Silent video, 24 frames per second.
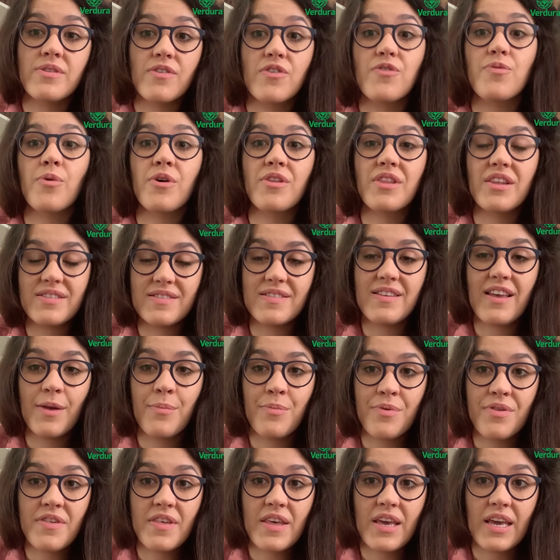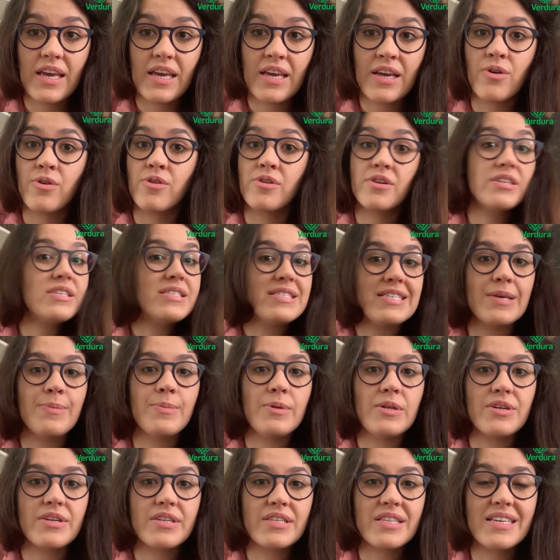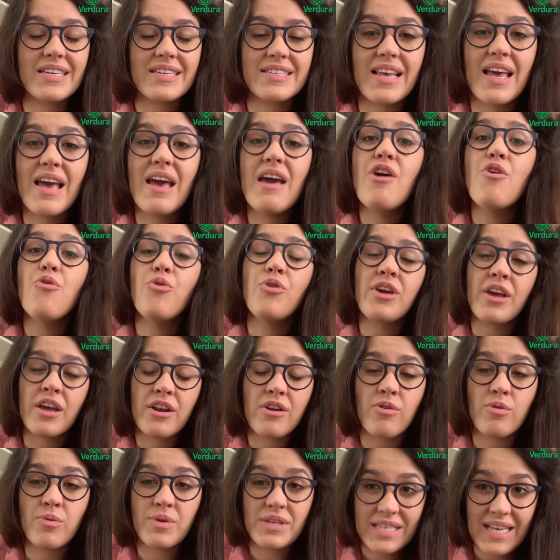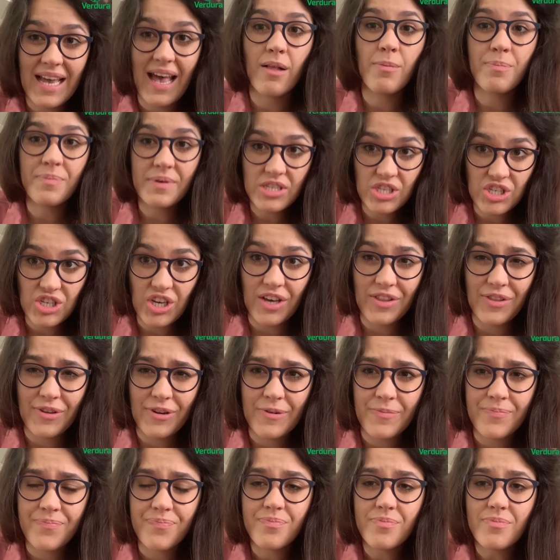the same thing or similar things, we can always help each other,